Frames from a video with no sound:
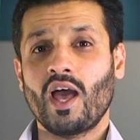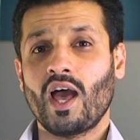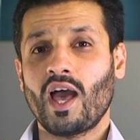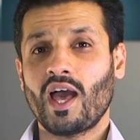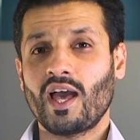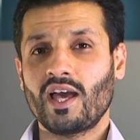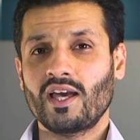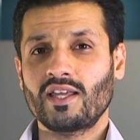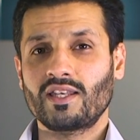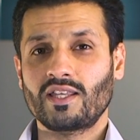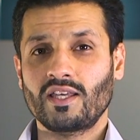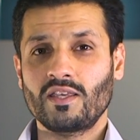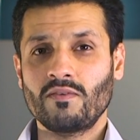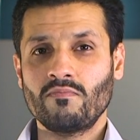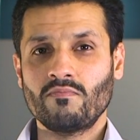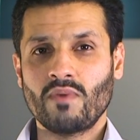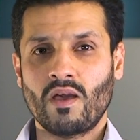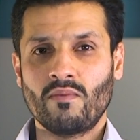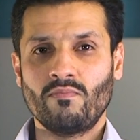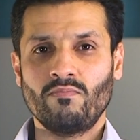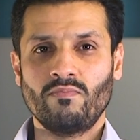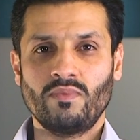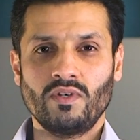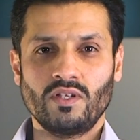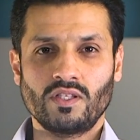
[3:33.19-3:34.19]
and a
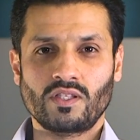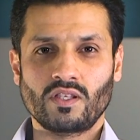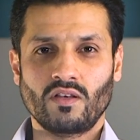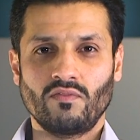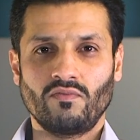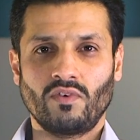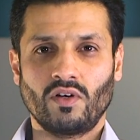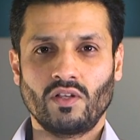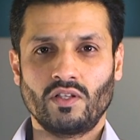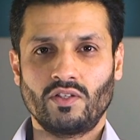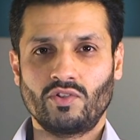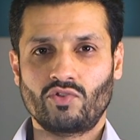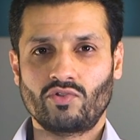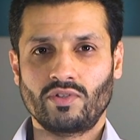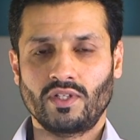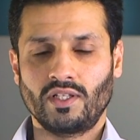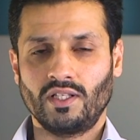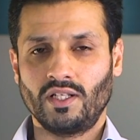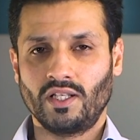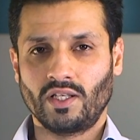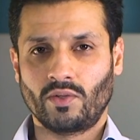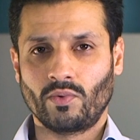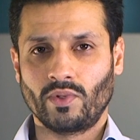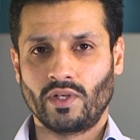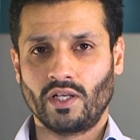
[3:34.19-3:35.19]
members voluntary
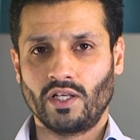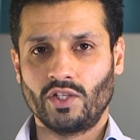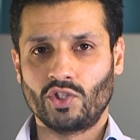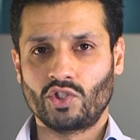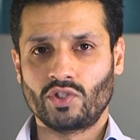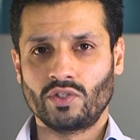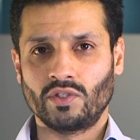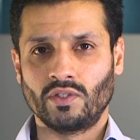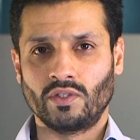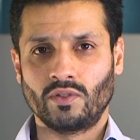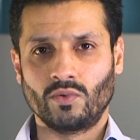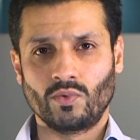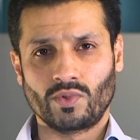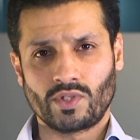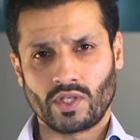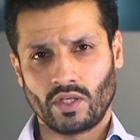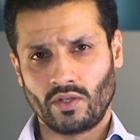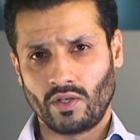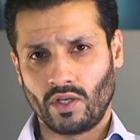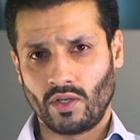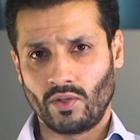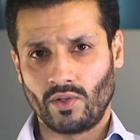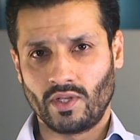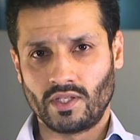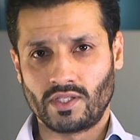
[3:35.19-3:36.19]
liquidation, also
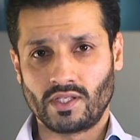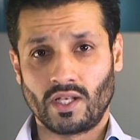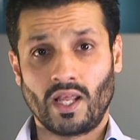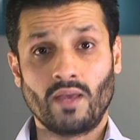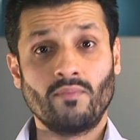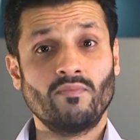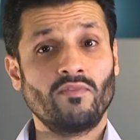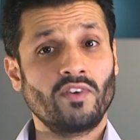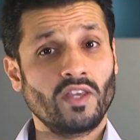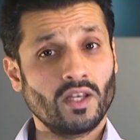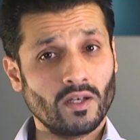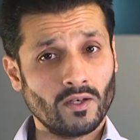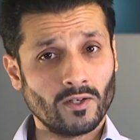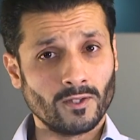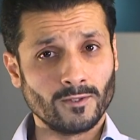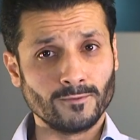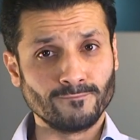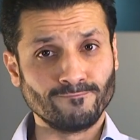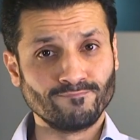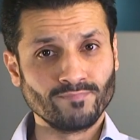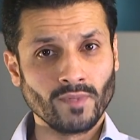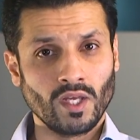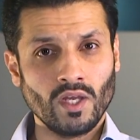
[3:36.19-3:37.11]
known as an MVL.